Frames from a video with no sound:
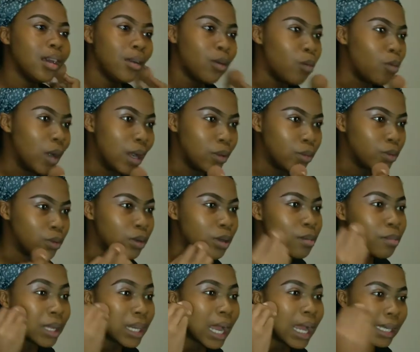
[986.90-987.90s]
Wow,
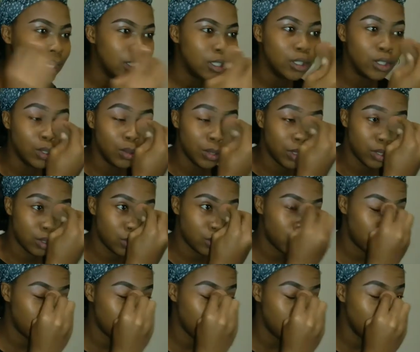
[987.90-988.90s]
but I need to do it
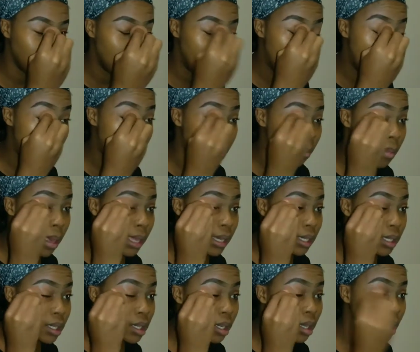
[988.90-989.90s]
soon, I
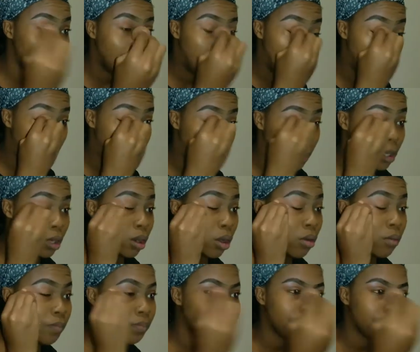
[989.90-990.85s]
meant, you know.